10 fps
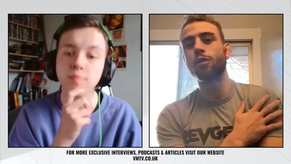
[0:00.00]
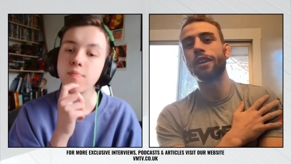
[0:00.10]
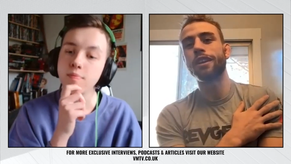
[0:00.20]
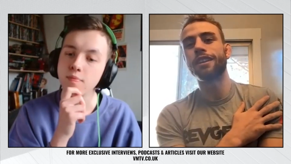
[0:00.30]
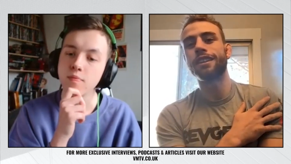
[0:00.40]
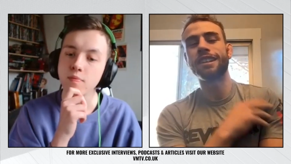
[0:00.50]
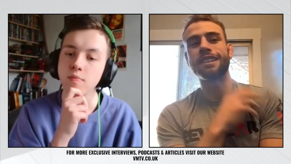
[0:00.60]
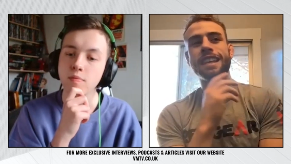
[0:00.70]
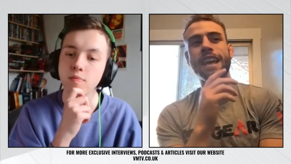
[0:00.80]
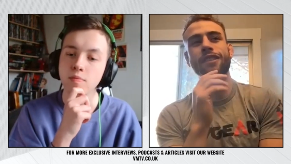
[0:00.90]
Speaker 1: win
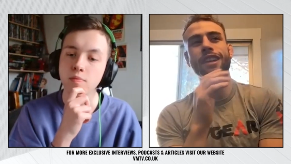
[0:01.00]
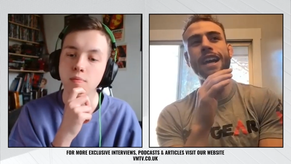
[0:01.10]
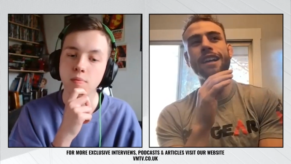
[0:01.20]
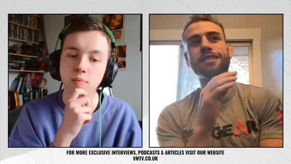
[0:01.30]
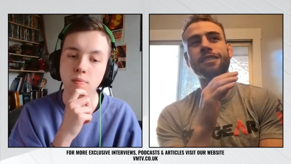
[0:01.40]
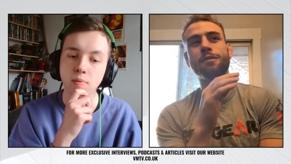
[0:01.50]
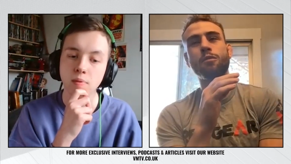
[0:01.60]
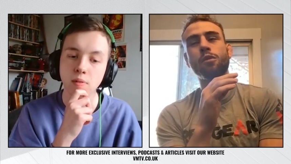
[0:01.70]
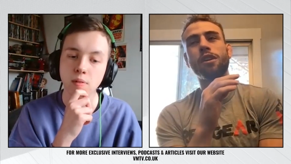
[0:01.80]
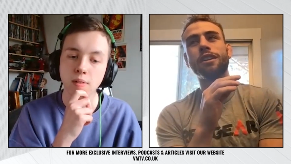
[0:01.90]
because Kevin
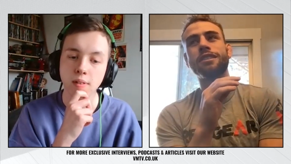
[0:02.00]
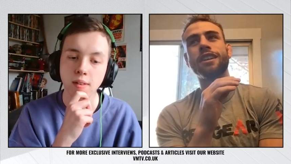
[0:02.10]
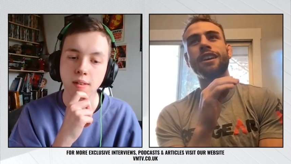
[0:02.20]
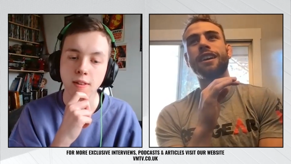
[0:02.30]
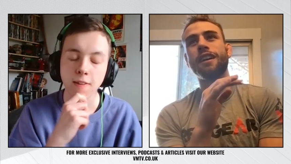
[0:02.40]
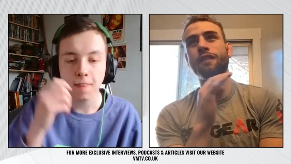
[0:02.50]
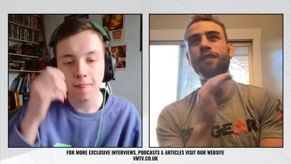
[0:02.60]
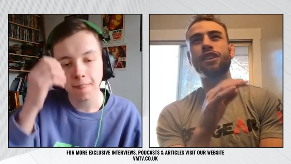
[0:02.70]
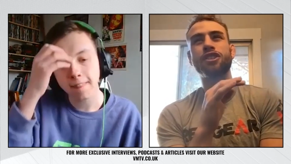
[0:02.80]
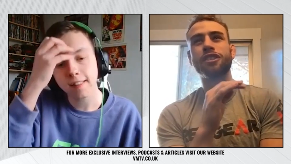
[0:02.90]
Gastelum was
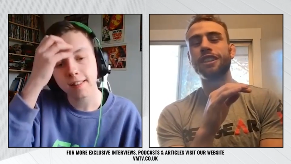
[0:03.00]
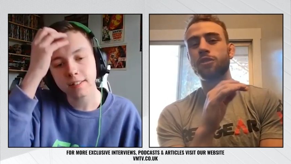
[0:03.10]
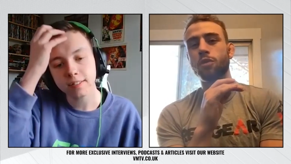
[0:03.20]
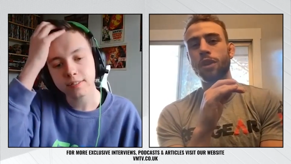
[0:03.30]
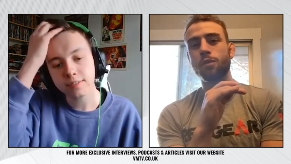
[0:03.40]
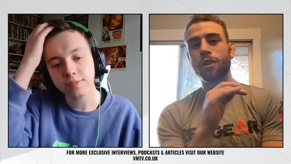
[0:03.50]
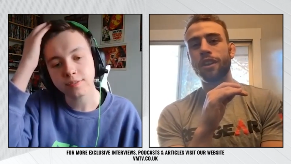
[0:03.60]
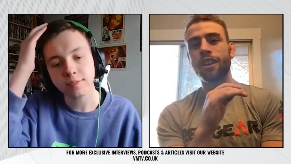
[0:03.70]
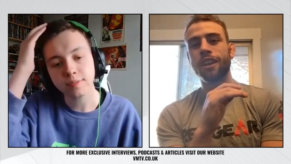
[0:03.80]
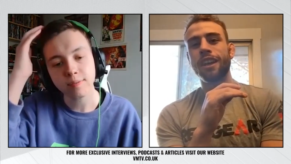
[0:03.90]
officially
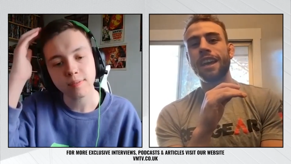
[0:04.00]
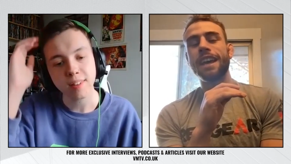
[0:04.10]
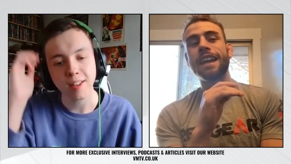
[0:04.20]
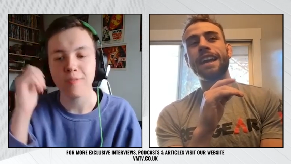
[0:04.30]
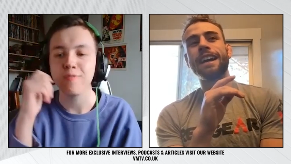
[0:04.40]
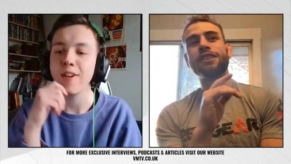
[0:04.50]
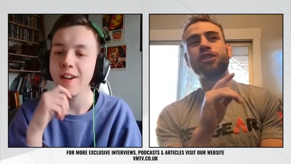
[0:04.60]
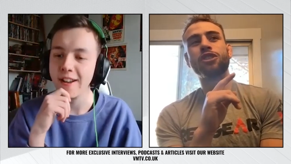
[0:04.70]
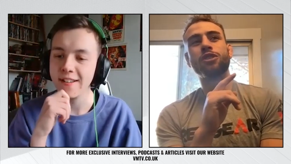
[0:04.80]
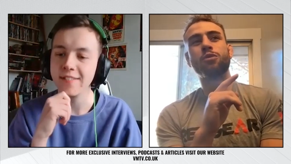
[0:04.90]
21, and I
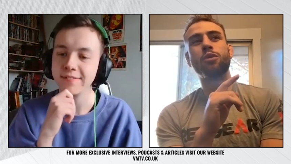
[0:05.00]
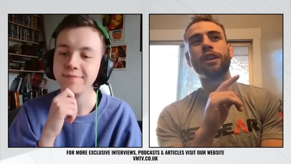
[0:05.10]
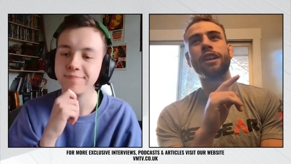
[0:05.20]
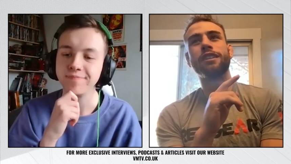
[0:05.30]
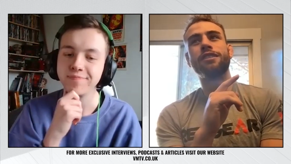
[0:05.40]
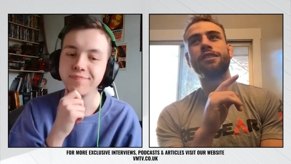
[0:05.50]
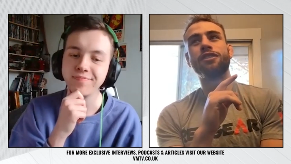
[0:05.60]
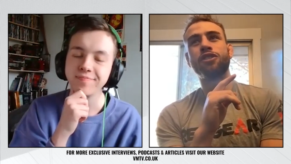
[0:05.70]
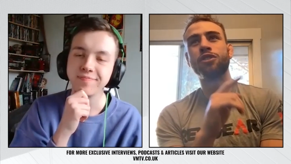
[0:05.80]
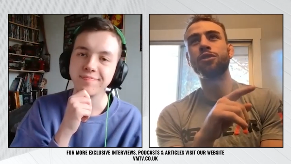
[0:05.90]
turned
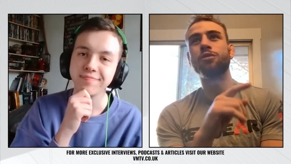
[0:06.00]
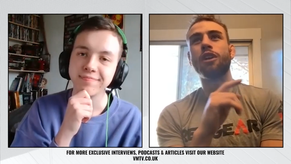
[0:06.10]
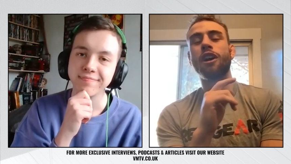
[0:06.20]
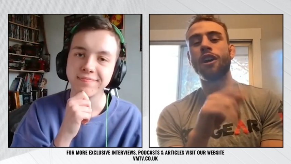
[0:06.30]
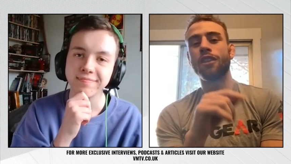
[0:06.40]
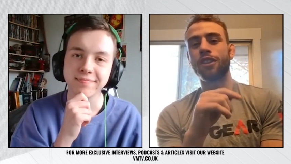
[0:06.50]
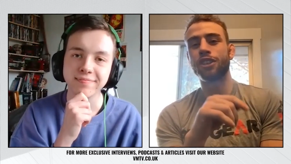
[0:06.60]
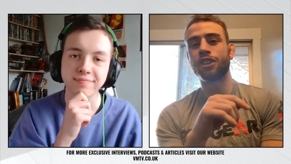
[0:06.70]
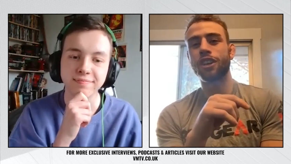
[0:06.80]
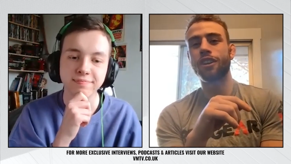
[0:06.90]
22 on the
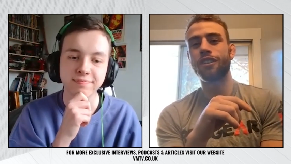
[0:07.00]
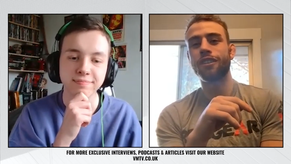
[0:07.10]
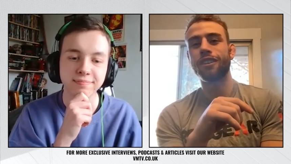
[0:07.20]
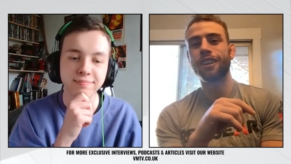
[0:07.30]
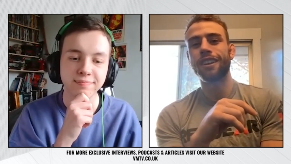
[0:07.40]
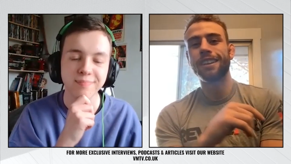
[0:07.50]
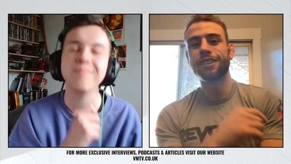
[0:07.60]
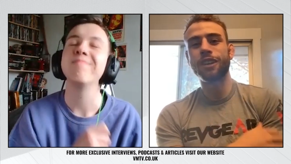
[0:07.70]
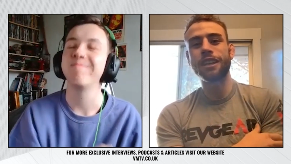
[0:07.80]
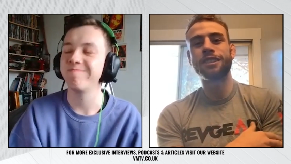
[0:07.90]
show.
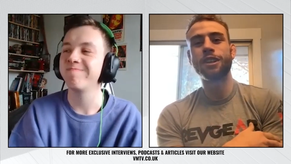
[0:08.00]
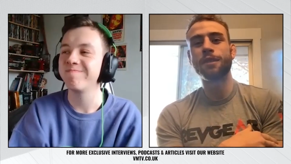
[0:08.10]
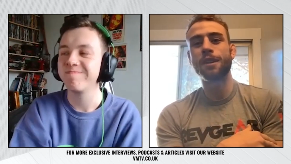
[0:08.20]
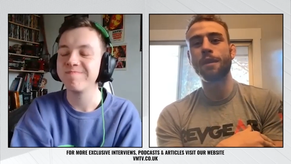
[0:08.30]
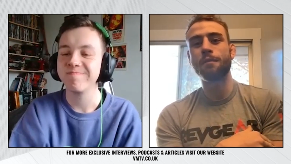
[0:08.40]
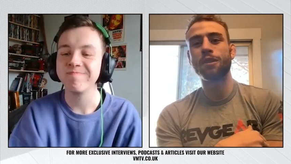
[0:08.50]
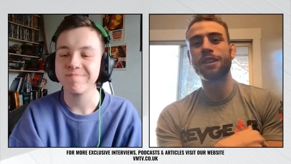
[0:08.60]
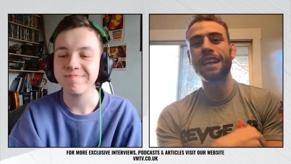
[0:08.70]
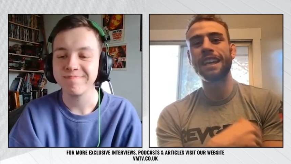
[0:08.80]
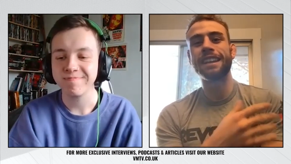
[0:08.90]
So I celebrated my
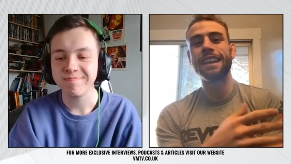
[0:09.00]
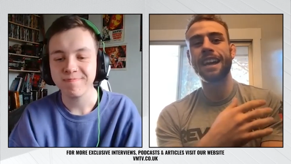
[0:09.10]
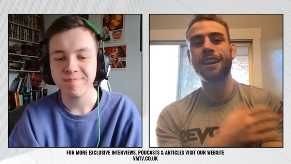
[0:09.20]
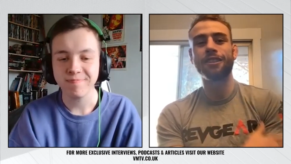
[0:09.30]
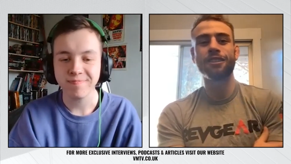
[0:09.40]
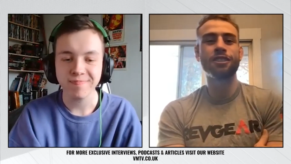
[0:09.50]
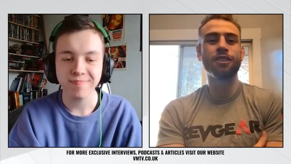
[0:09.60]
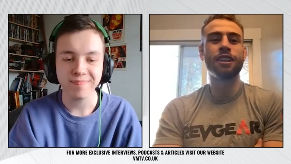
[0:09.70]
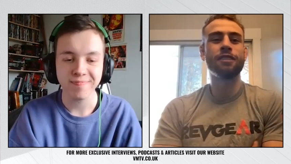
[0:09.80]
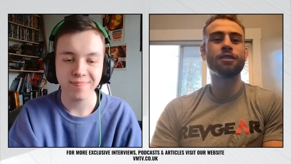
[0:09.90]
birthday in the house.
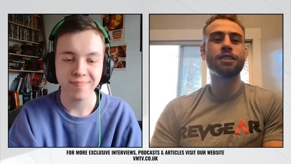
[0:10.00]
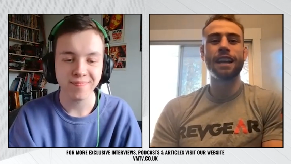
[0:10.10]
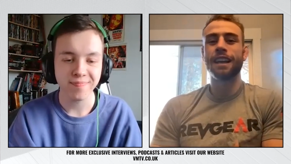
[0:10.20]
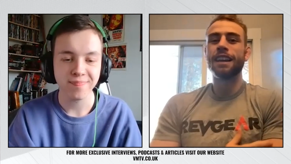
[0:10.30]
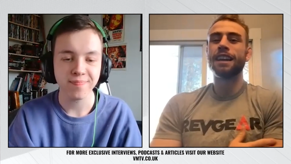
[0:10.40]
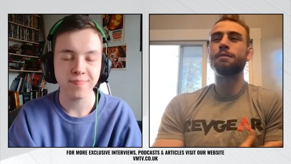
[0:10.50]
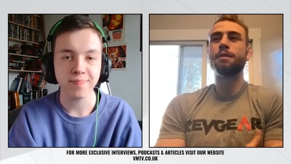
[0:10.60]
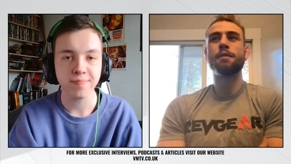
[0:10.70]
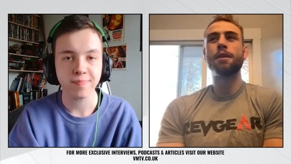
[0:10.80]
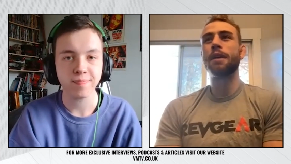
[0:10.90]
So he was like, he
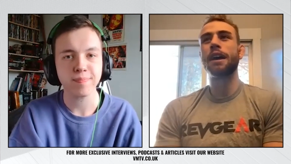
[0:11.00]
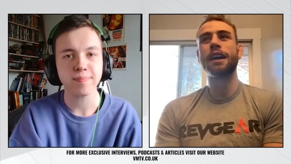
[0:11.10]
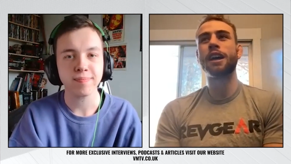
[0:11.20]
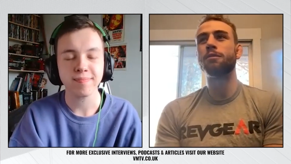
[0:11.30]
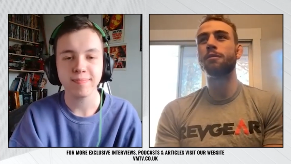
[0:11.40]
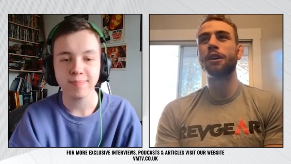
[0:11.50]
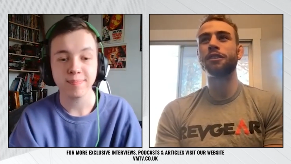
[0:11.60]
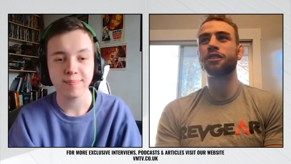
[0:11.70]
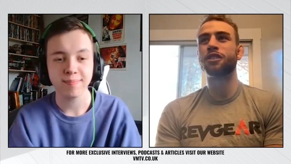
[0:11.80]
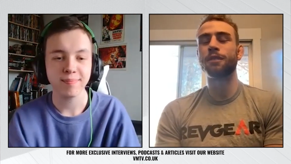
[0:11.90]
beat me by a couple
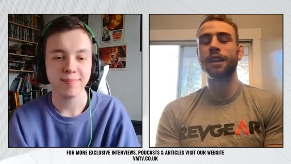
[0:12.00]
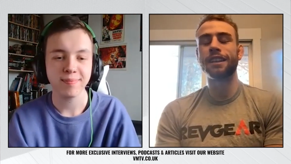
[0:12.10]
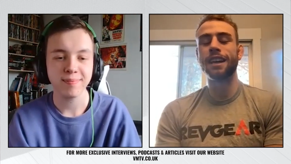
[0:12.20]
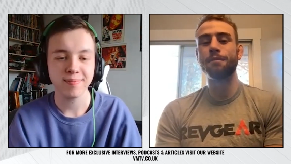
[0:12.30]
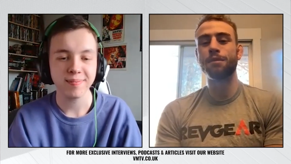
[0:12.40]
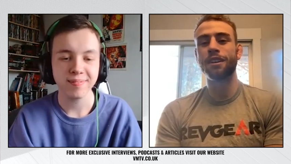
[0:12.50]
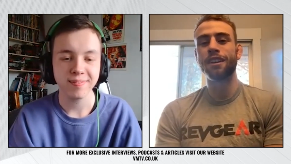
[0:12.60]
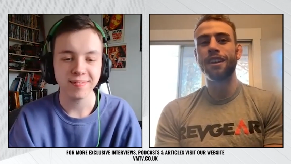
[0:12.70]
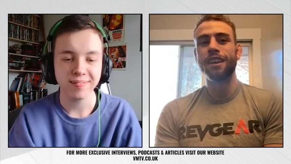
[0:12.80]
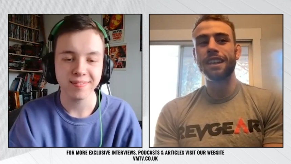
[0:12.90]
months or something like that, but
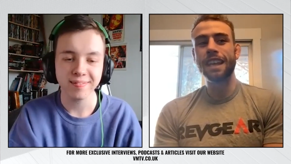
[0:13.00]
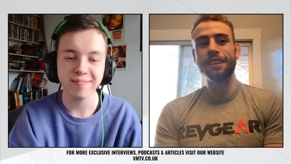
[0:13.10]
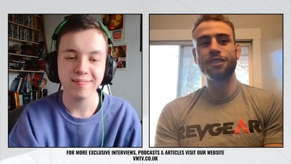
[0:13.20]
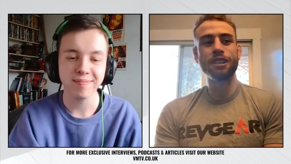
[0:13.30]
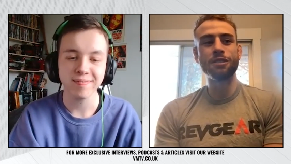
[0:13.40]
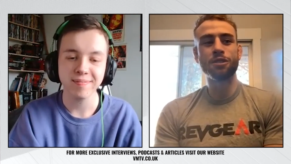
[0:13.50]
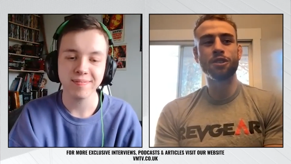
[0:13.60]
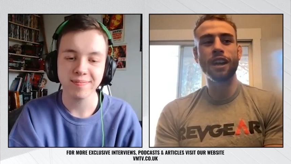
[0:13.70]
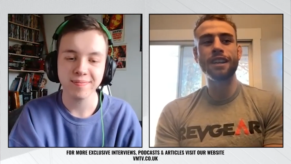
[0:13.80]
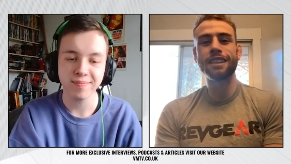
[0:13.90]
yeah, dude, it was
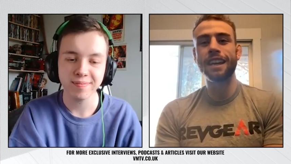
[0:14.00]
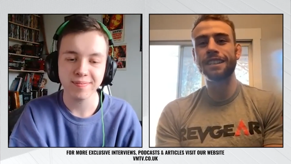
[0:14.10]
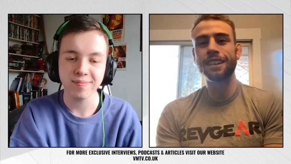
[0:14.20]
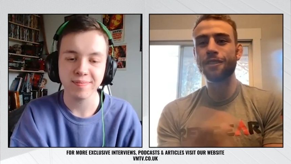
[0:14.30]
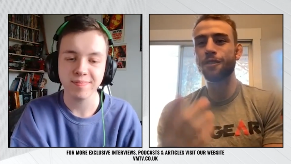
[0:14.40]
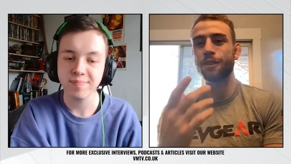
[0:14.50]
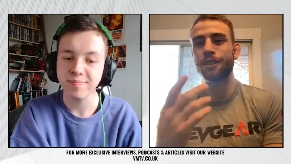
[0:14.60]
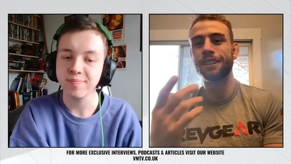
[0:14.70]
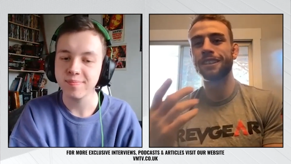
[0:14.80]
crazy. I tell everyone